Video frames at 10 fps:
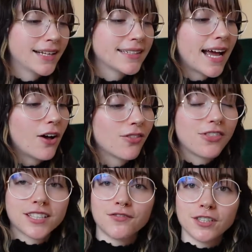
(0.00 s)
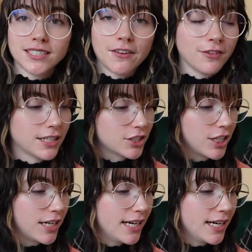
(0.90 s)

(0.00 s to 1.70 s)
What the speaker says: Now, this first definition